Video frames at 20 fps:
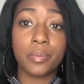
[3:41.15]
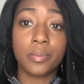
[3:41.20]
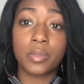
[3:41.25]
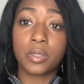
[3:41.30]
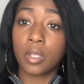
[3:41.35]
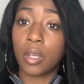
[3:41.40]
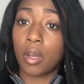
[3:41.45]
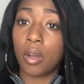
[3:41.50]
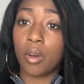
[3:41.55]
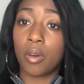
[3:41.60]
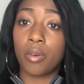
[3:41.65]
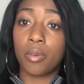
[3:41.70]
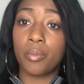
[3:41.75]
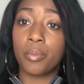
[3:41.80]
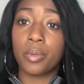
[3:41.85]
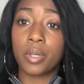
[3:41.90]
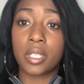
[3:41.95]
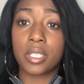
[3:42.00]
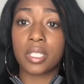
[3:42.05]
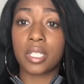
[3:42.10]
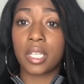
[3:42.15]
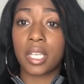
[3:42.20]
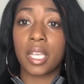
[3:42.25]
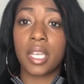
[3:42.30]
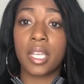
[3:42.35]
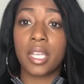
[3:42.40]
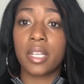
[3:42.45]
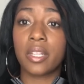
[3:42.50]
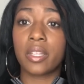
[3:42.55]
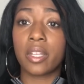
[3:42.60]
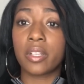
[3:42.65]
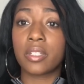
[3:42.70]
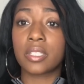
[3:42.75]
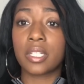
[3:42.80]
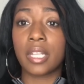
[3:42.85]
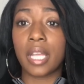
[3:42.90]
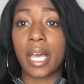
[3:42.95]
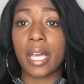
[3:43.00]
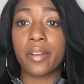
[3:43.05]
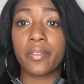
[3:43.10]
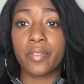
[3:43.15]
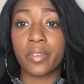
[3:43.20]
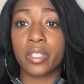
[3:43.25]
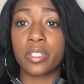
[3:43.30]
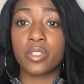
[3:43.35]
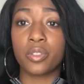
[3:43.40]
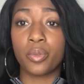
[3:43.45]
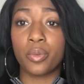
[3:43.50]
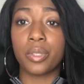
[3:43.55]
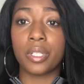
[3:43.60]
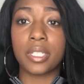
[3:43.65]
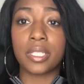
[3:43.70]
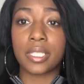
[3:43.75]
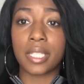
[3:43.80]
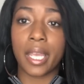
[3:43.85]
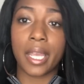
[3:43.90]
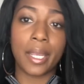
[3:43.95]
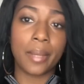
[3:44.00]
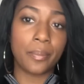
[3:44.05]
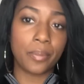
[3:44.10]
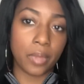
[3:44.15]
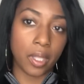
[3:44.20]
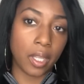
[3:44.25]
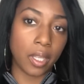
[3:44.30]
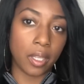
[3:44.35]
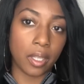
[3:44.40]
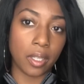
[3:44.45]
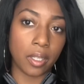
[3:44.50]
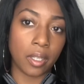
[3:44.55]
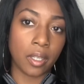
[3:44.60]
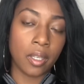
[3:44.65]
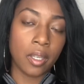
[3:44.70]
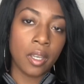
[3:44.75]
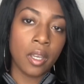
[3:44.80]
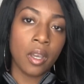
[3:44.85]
So, because again, there's a lot of us doing the same thing.